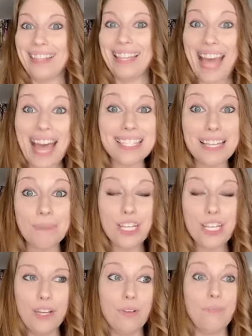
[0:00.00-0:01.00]
That's up
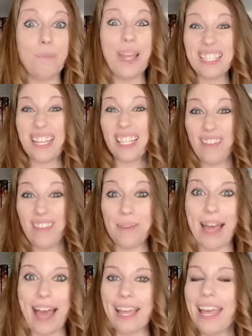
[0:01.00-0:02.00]
to you based on the
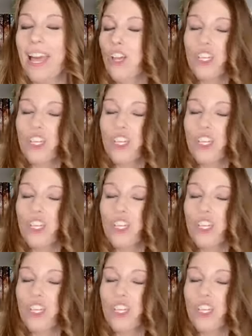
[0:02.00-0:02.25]
feedback.